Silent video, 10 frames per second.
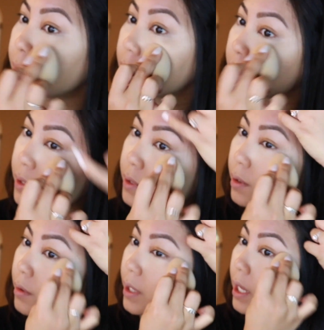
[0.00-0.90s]

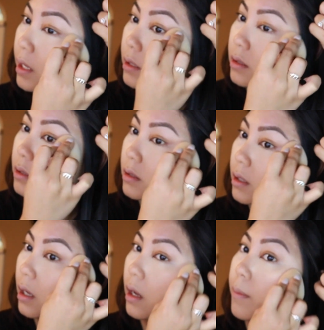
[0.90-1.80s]
so yeah.
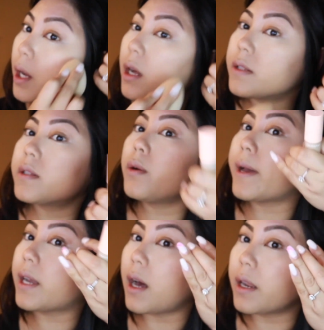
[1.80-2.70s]
Also,
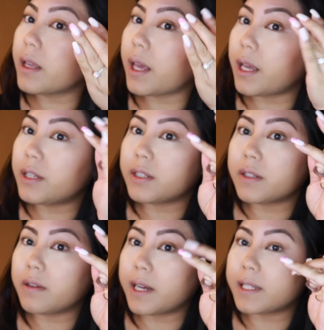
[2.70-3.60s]
I got engaged, as
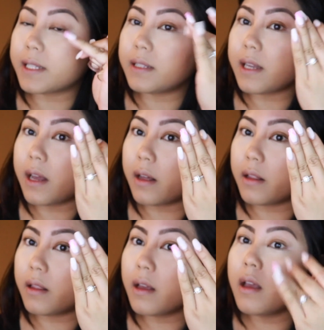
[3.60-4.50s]
you guys can
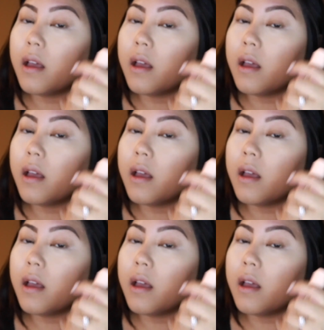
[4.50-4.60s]
tell.